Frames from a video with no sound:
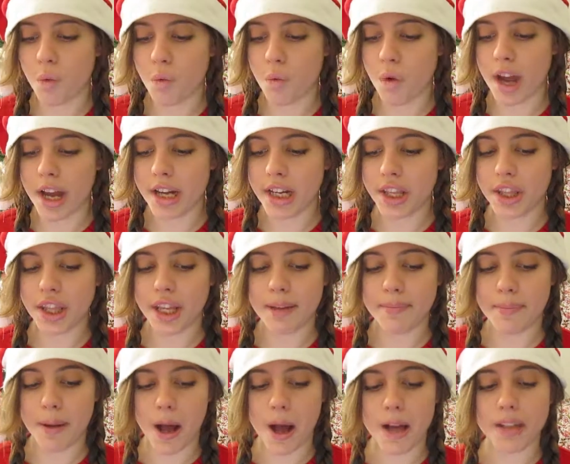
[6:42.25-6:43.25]
when they
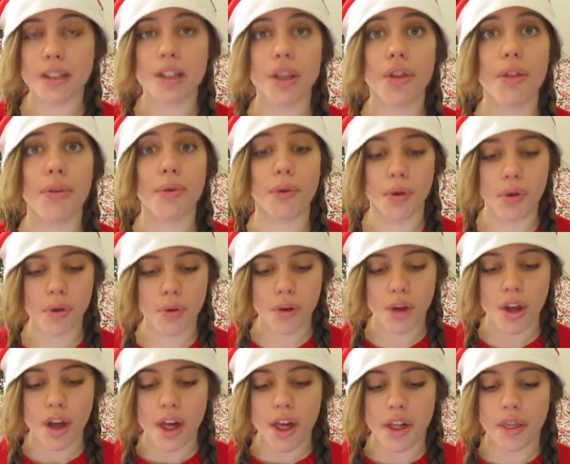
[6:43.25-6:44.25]
pass through
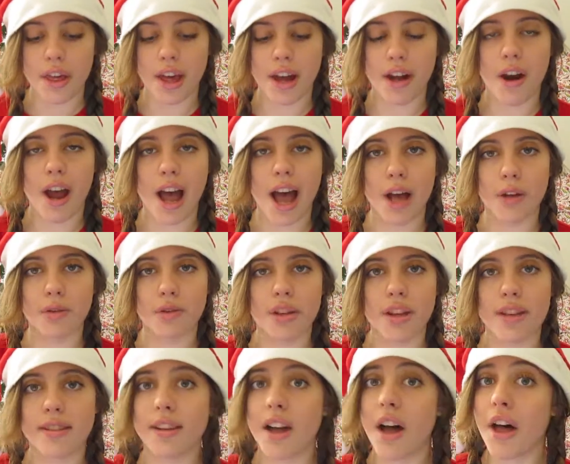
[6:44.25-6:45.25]
their
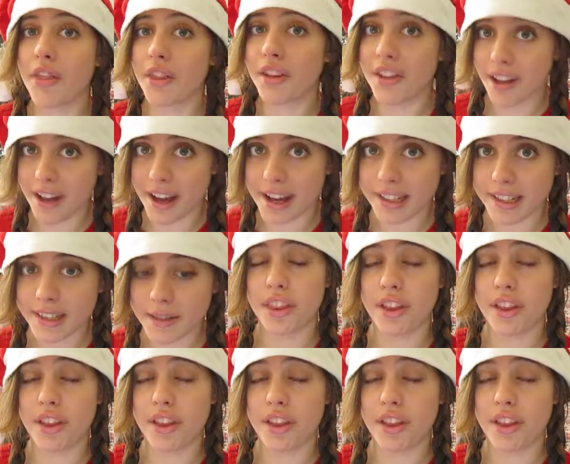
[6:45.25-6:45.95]
houses at the night.